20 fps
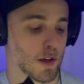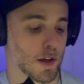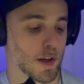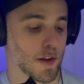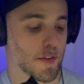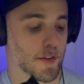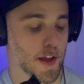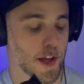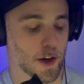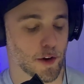
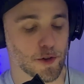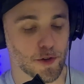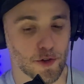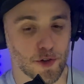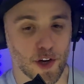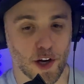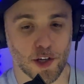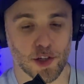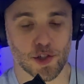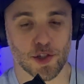That
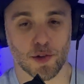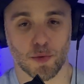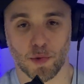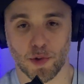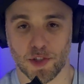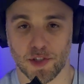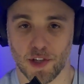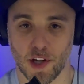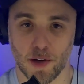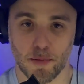introduction
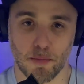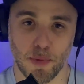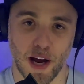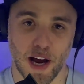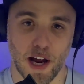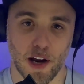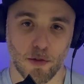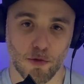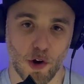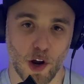was done
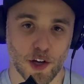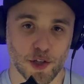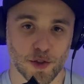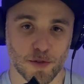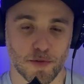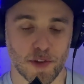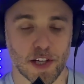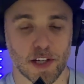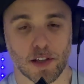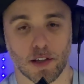by Ross
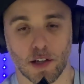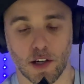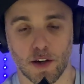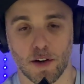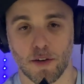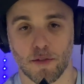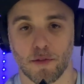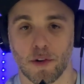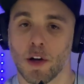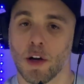Trevena
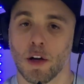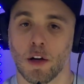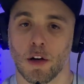of